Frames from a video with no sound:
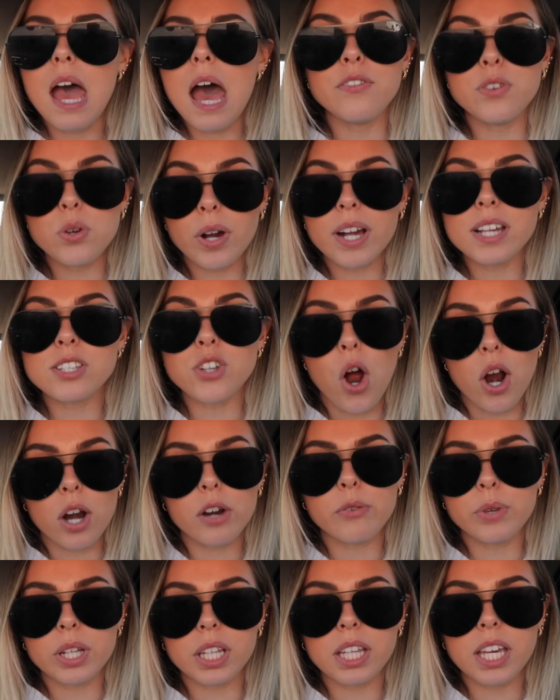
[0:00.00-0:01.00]
If you guys
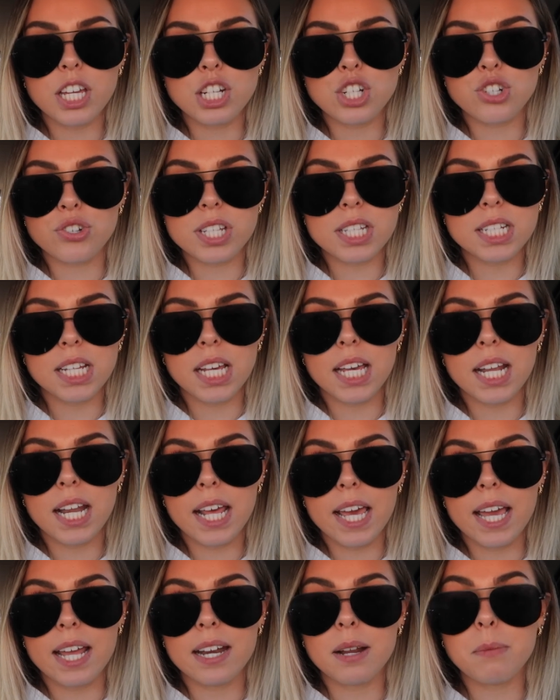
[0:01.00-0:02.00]
are really interested
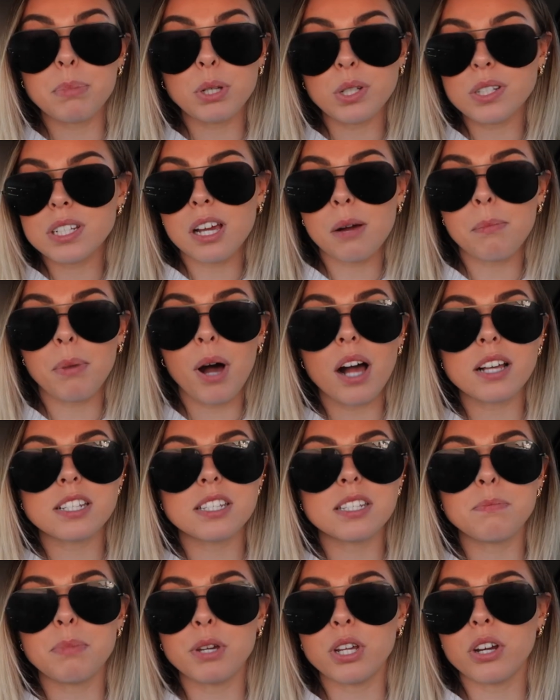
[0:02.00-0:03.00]
in building a
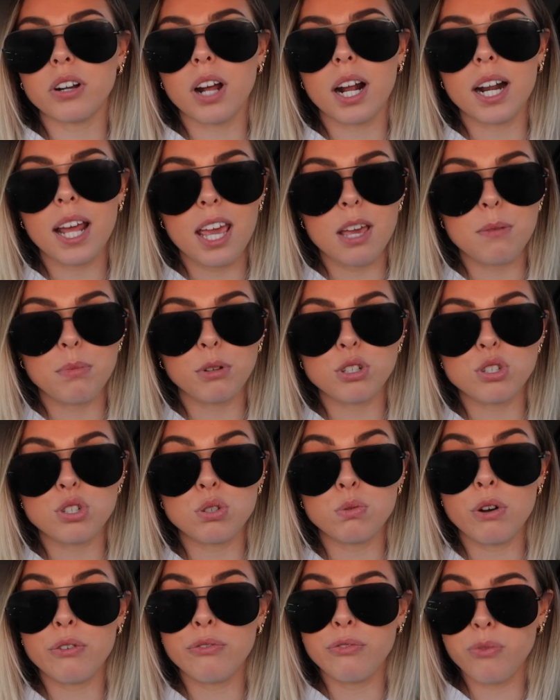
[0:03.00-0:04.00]
box, but you're not able
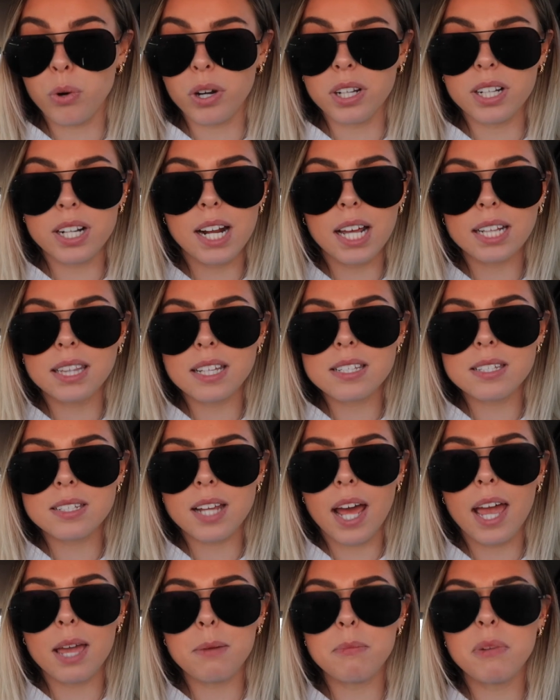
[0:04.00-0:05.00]
to afford it at this
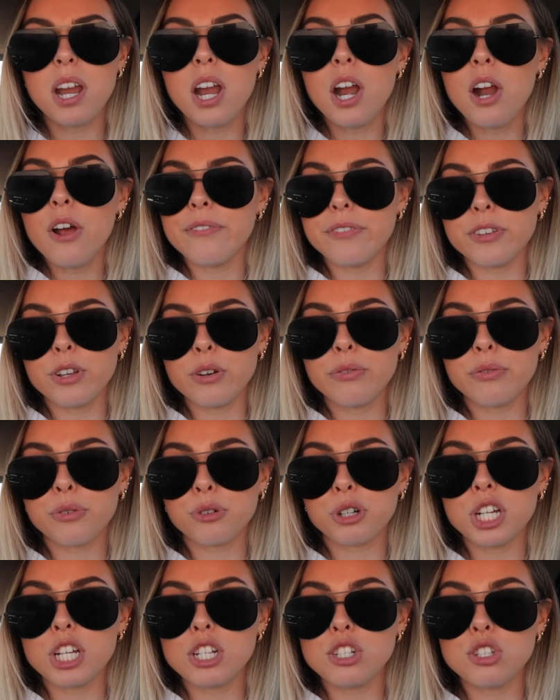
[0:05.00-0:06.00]
time, feel
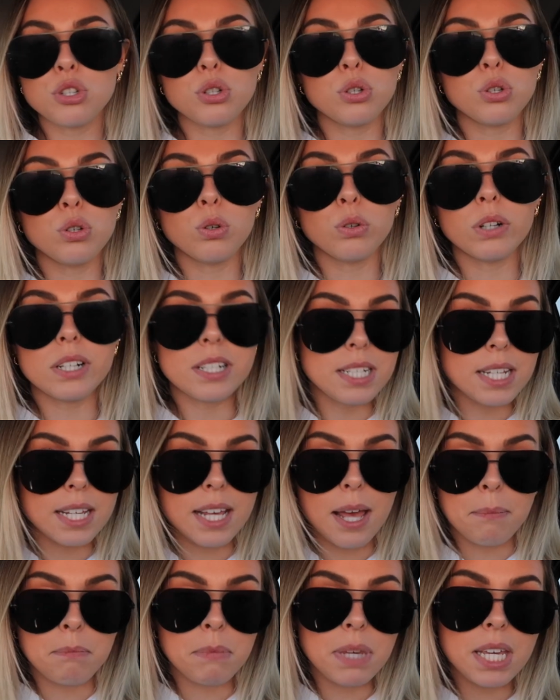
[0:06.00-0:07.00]
free to
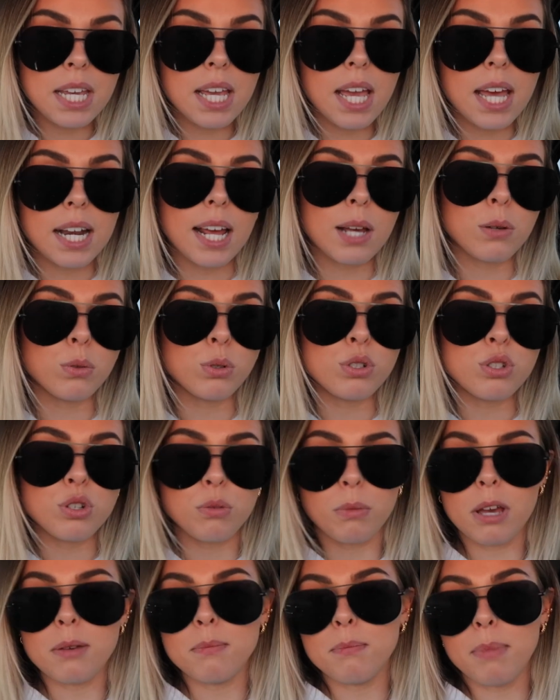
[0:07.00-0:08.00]
DM me and I will do
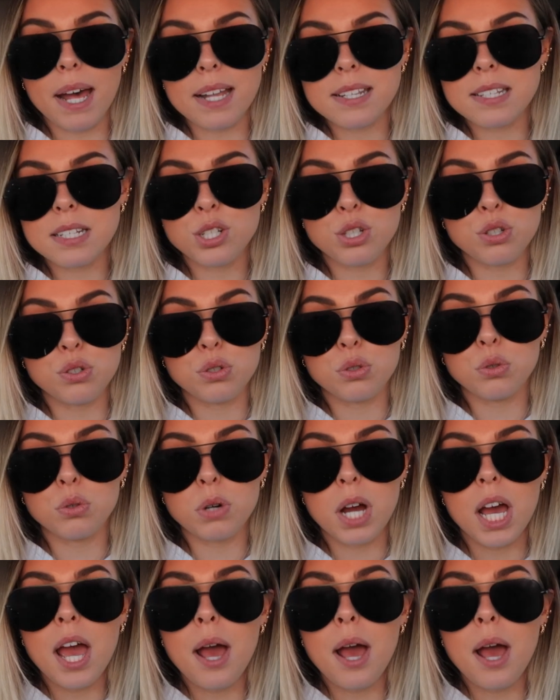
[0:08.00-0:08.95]
my best to